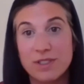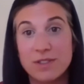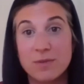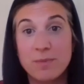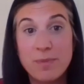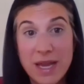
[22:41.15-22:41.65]

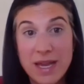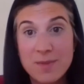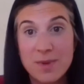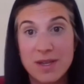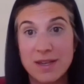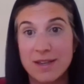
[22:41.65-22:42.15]
He's a
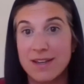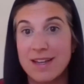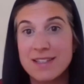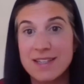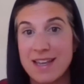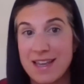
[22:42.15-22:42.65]
baby, and he
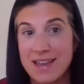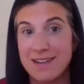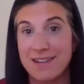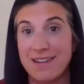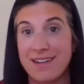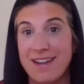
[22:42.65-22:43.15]
hasn't
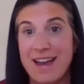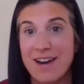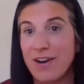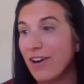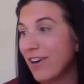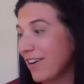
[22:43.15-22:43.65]
eaten
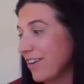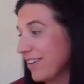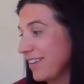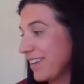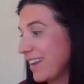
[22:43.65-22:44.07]
at all.